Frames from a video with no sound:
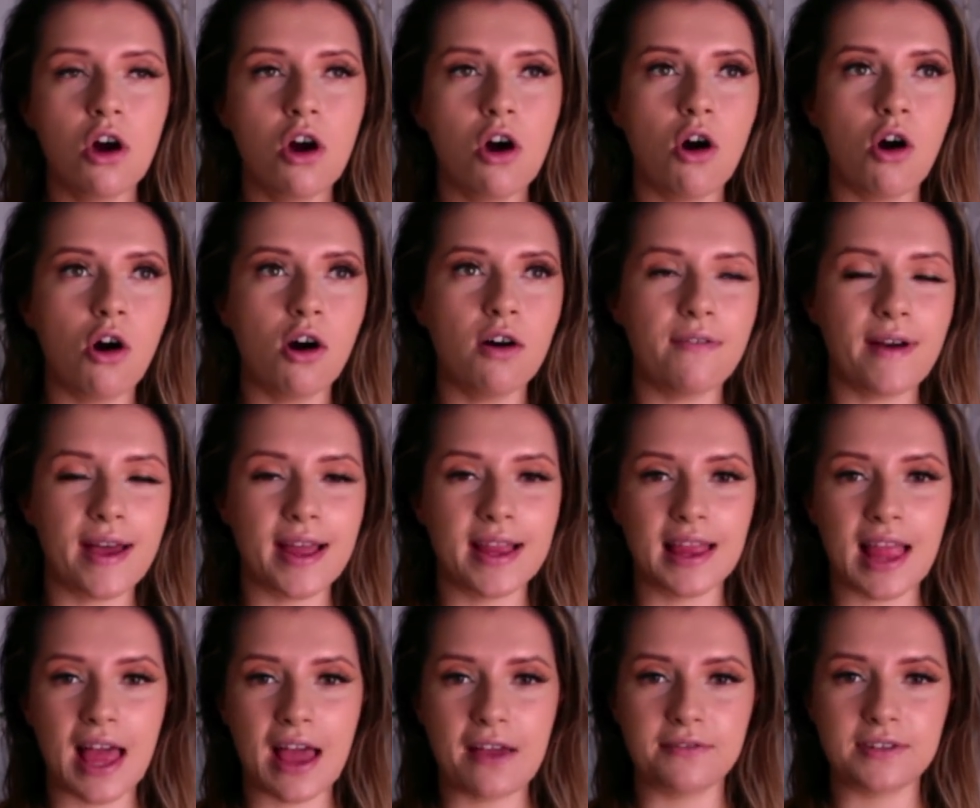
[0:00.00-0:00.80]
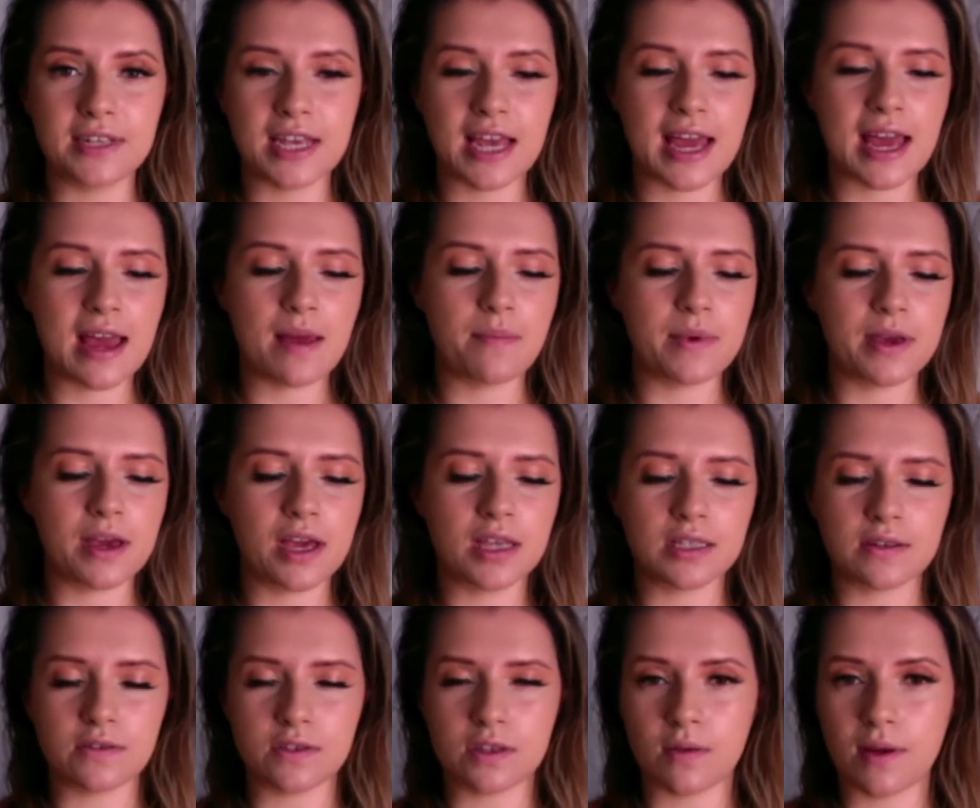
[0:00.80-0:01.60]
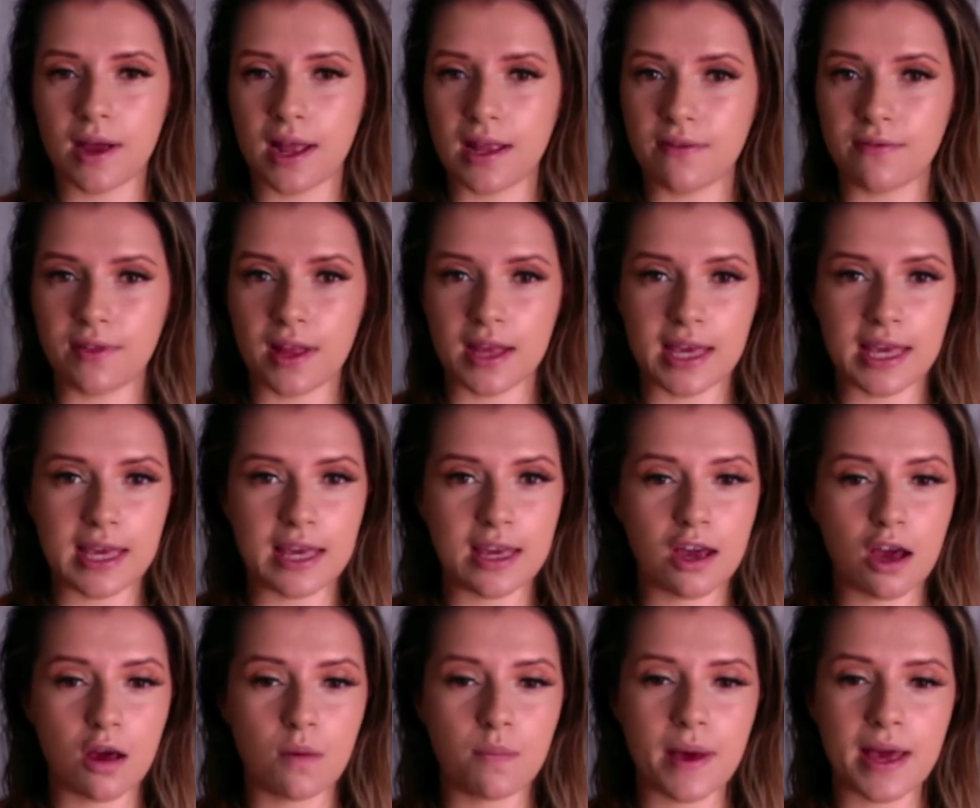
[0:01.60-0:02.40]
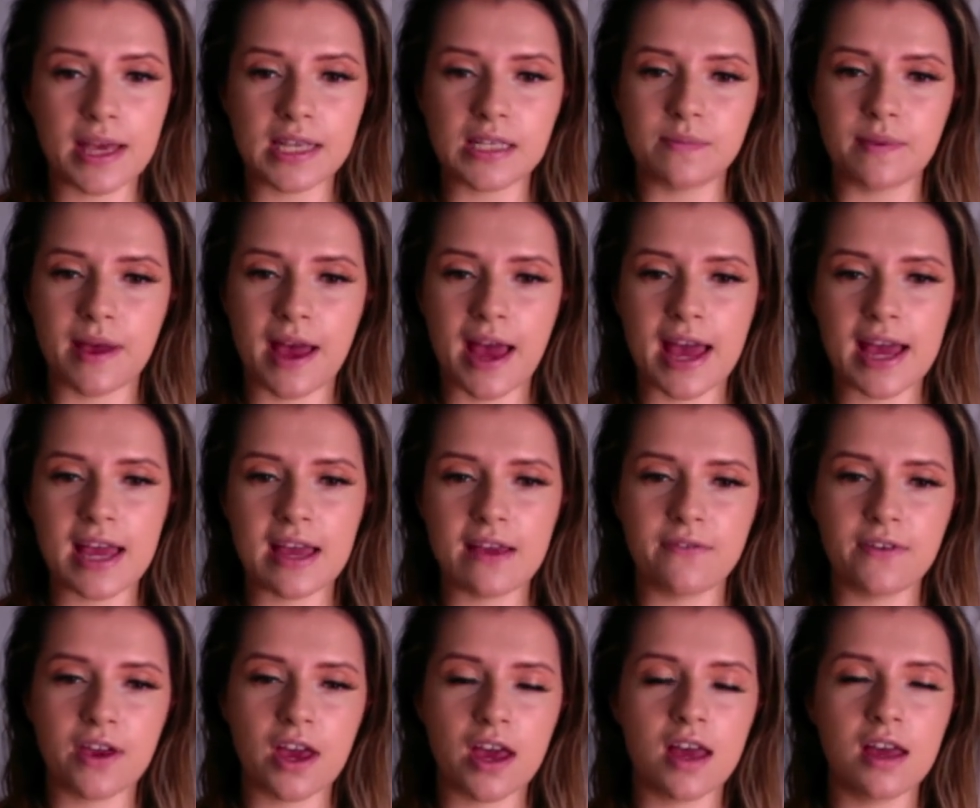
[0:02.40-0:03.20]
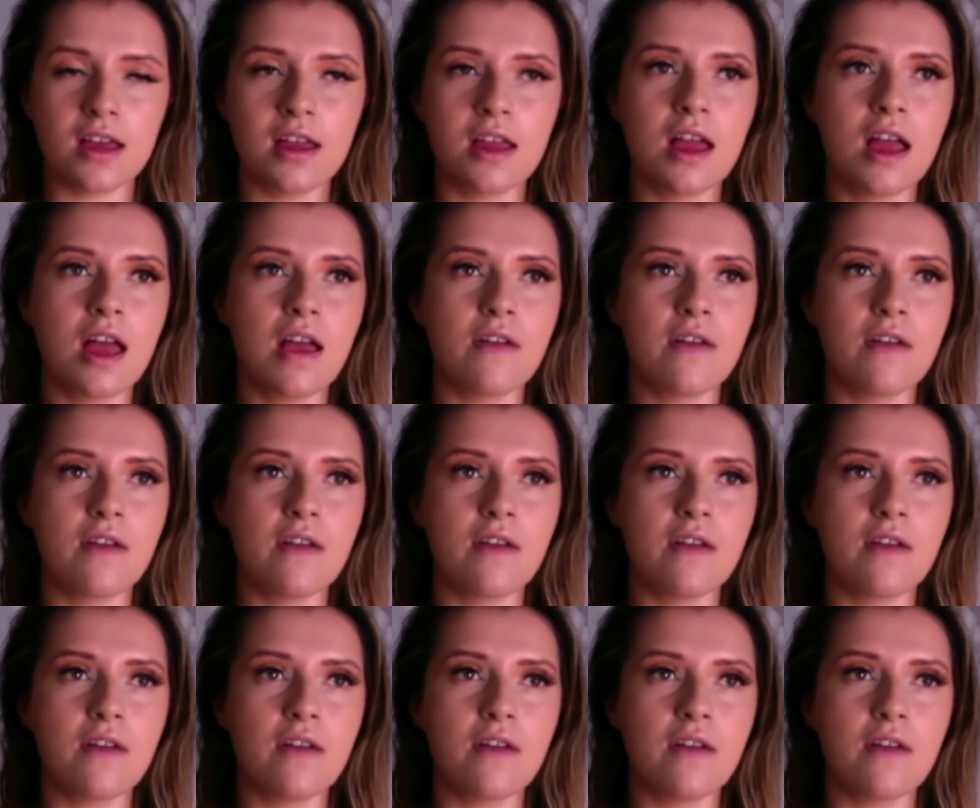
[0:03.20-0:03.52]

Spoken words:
or they left here because of some kind of, like, ego-based behaviour.